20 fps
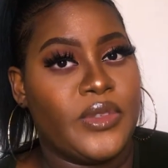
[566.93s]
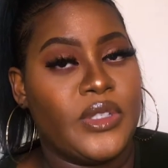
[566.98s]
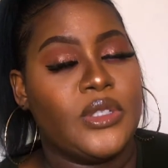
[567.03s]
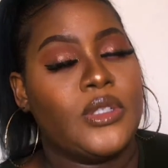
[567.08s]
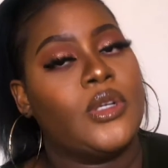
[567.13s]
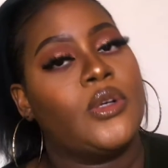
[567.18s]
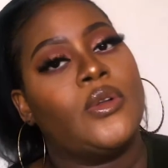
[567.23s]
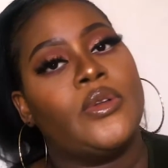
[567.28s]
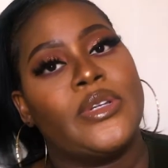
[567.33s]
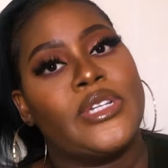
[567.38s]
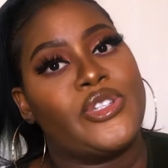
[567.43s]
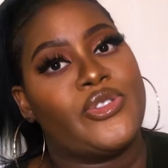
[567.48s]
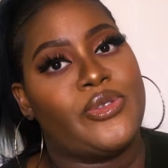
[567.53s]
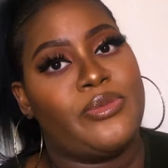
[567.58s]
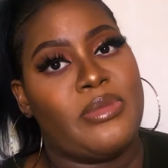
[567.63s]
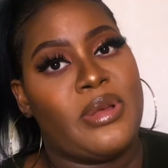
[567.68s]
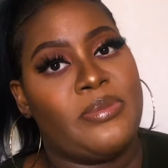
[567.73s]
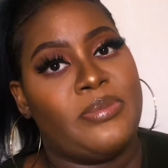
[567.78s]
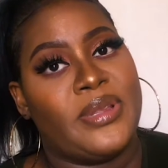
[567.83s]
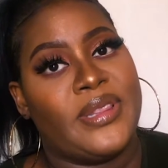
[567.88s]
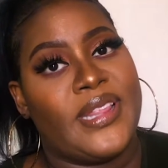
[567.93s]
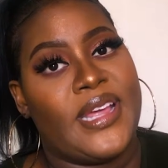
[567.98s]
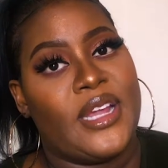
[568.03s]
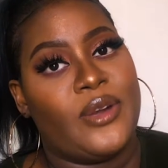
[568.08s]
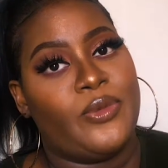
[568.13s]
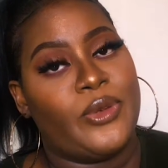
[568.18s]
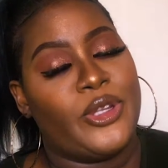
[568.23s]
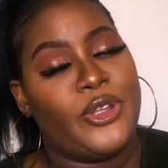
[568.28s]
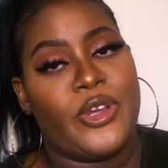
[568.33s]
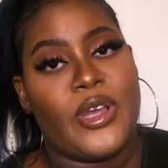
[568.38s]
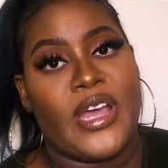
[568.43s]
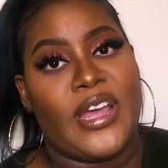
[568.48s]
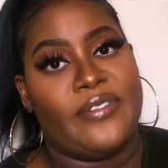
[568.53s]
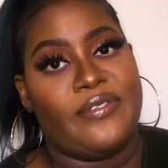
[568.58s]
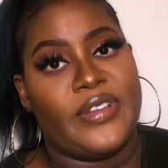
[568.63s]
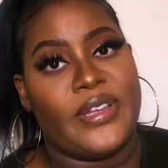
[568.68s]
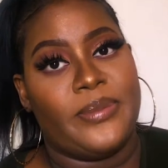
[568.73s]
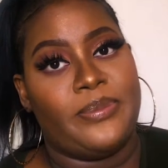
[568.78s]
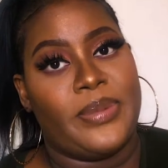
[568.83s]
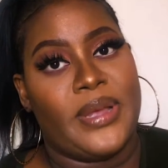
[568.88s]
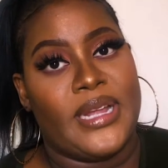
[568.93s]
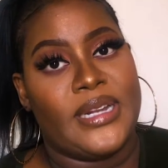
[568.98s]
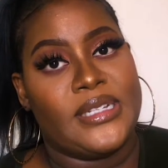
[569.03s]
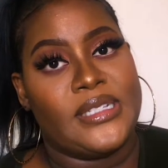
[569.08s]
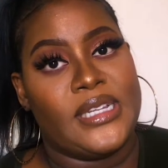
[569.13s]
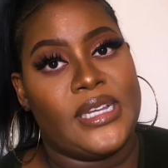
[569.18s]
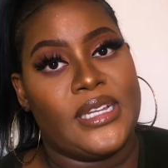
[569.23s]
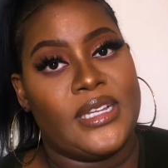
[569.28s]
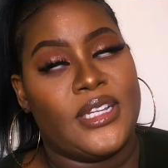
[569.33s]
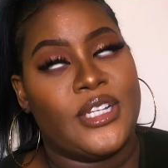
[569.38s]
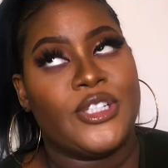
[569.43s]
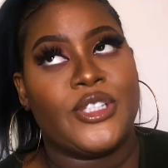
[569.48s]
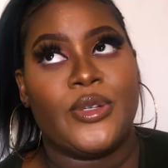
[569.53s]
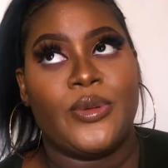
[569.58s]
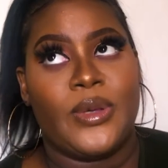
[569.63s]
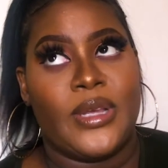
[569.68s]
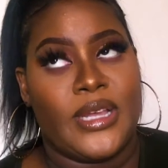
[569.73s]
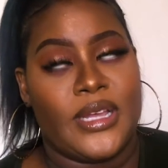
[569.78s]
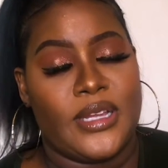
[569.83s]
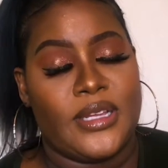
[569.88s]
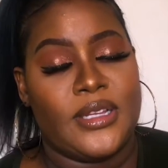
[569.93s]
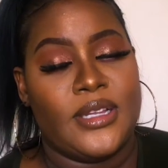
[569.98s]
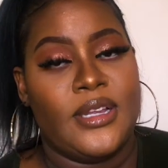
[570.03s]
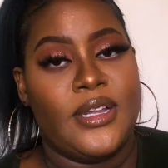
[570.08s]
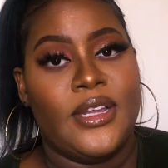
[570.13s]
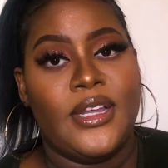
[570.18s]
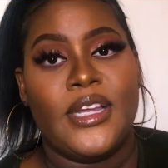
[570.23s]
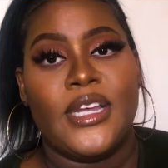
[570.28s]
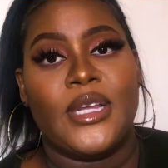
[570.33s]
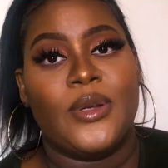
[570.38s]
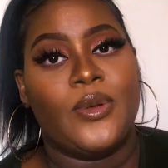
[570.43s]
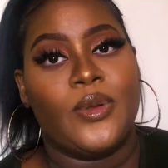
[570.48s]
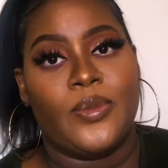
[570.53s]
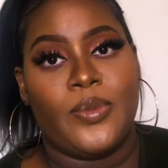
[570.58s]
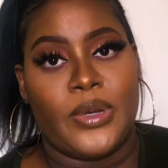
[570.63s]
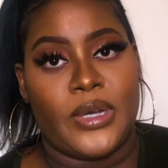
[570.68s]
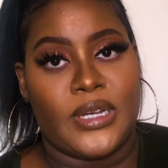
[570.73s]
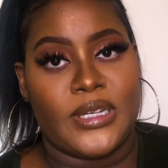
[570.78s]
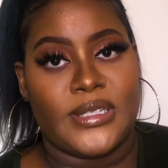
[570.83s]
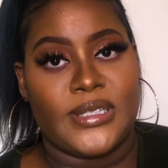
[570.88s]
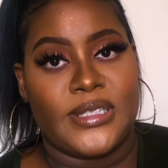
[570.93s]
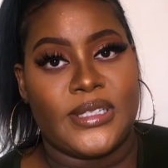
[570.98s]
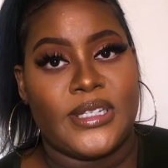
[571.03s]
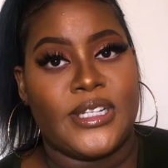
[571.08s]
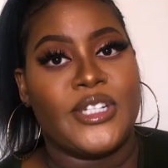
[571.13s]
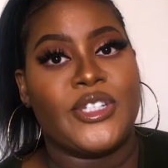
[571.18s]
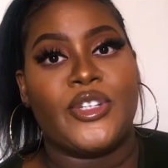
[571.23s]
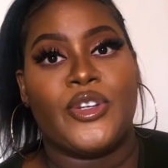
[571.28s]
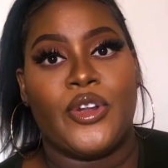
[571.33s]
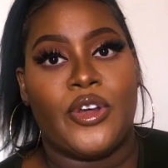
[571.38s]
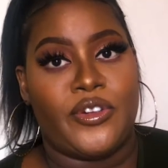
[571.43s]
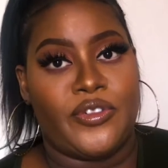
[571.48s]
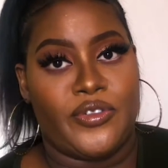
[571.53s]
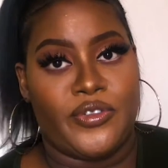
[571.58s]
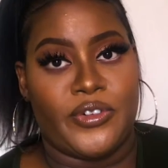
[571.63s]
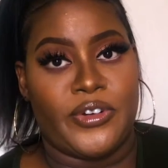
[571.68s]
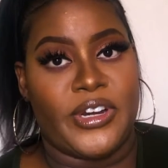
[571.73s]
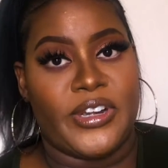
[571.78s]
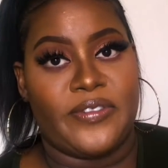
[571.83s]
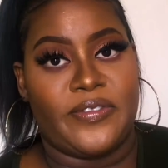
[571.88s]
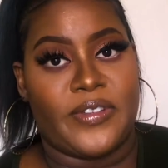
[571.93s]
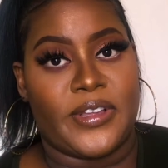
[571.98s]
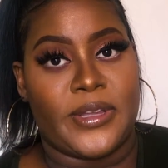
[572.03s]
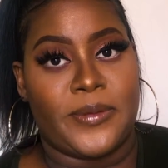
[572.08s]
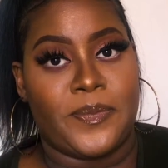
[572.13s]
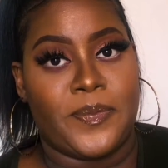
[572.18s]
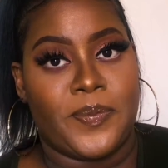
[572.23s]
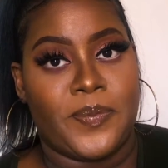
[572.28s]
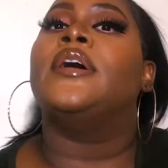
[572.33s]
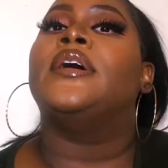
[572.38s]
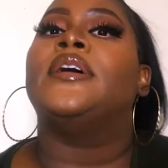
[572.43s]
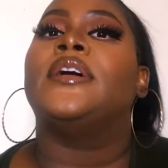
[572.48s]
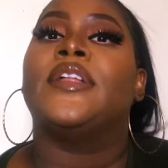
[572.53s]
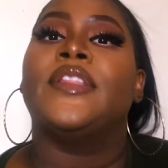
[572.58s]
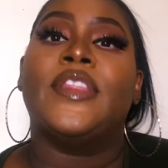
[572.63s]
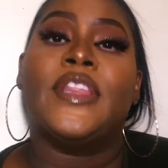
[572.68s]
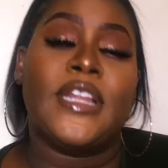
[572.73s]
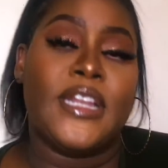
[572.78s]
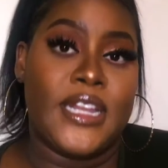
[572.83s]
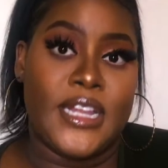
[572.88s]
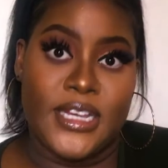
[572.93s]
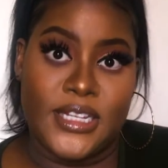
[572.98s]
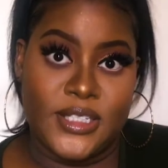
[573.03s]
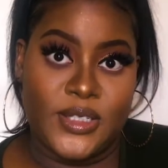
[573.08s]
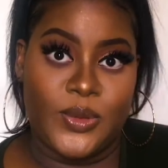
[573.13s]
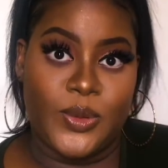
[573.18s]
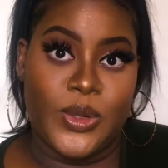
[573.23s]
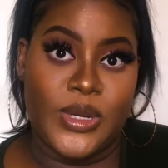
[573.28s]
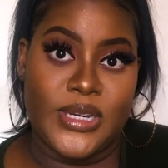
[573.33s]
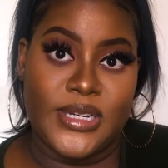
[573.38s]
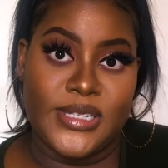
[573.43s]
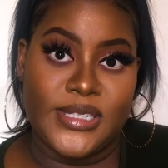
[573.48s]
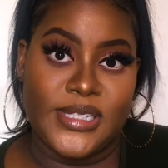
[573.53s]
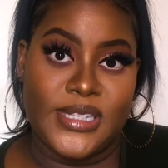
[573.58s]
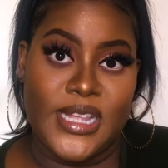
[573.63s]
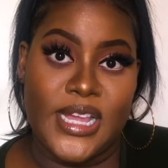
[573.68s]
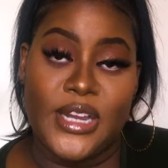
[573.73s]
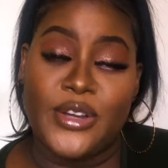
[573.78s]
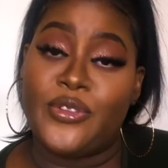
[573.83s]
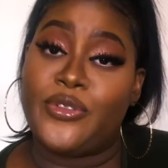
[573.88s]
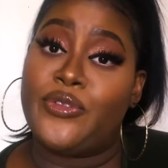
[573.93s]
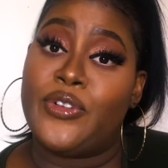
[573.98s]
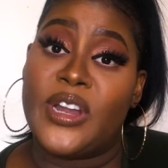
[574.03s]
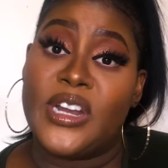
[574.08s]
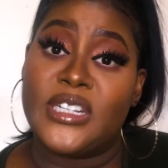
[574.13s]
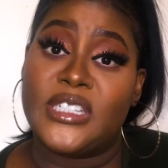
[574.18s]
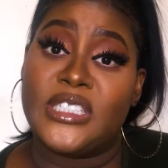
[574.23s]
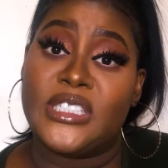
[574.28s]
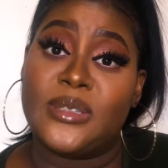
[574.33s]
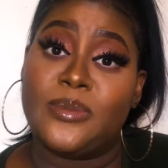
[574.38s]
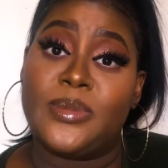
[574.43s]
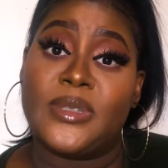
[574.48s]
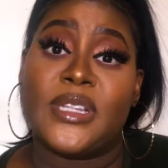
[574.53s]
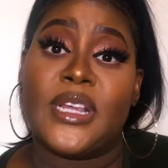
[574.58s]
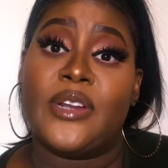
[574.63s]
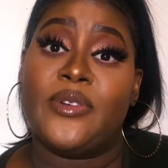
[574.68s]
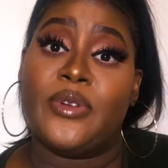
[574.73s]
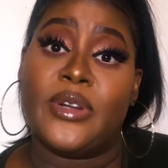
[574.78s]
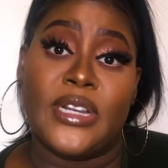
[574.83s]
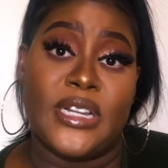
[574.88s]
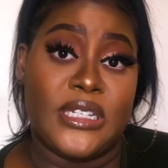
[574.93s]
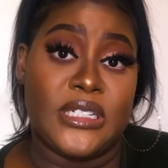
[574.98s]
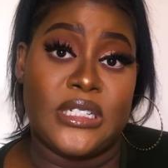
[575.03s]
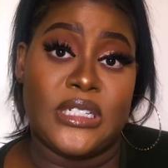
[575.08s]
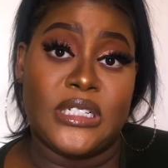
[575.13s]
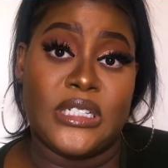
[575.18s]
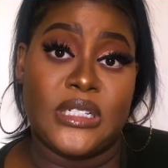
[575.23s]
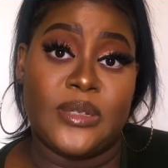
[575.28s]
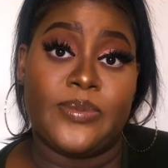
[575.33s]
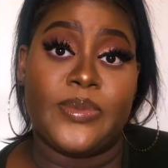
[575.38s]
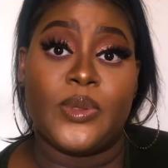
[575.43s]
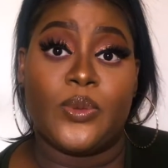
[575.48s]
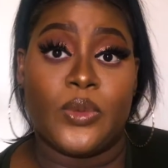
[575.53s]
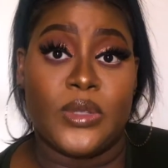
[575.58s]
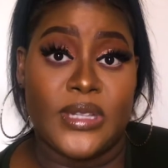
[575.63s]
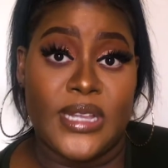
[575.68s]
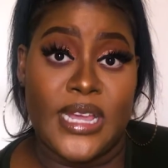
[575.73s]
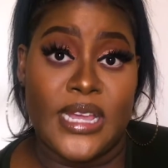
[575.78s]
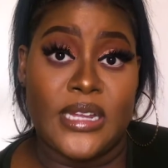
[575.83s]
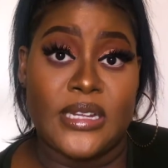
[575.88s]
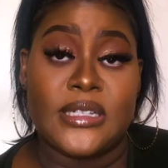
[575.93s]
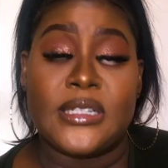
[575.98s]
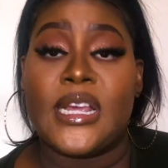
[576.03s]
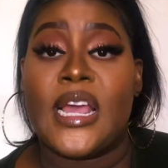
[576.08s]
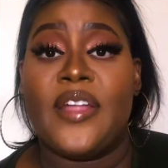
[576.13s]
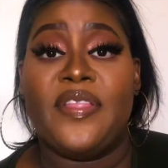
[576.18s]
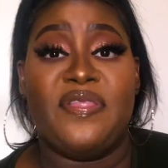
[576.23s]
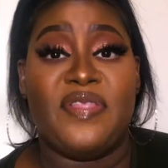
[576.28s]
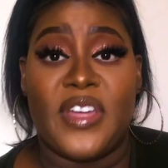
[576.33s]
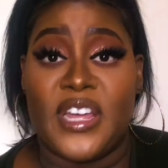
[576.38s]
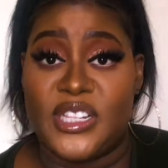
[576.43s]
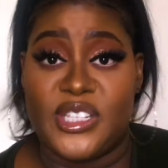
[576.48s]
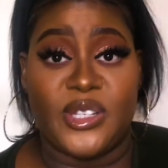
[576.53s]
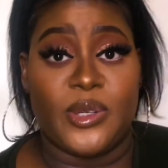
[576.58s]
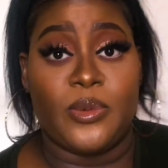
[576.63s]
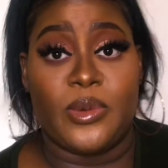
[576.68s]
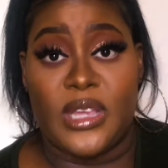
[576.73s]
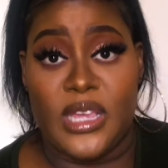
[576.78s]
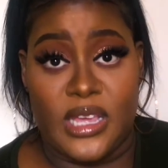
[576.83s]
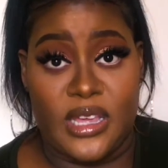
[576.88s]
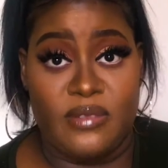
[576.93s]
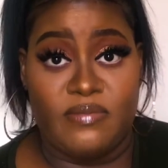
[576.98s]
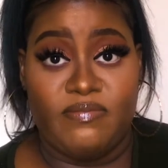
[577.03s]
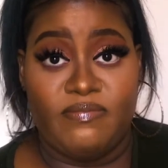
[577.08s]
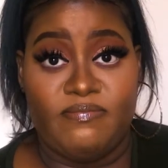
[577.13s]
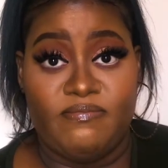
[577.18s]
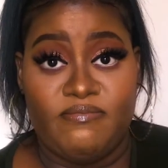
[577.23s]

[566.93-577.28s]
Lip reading: So always remember that when you're having a bad day. It's okay. It will pass. It's not forever. The next one is that friendships and relationships will end, and that's okay.